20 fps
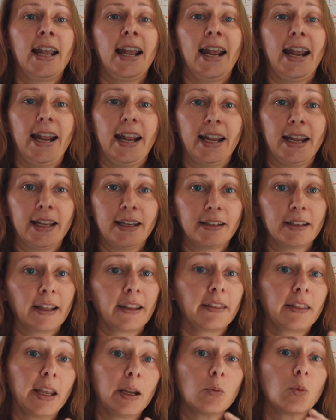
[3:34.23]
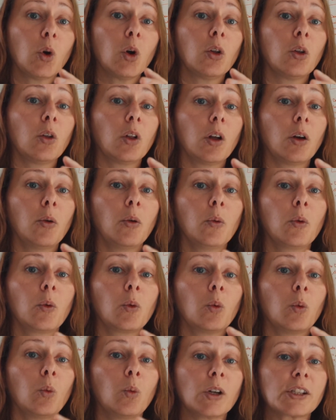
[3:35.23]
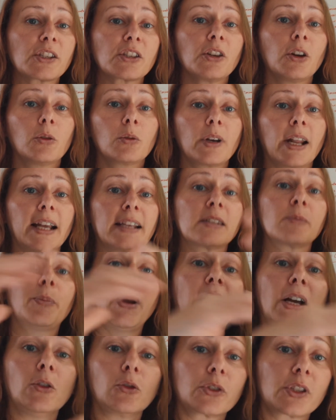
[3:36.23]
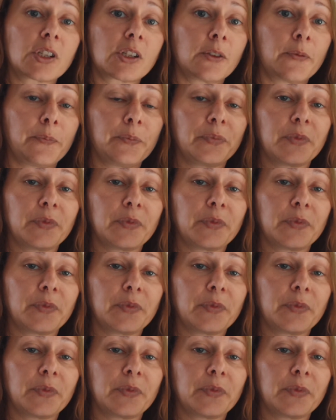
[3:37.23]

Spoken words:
and they will, what's known as, bounce.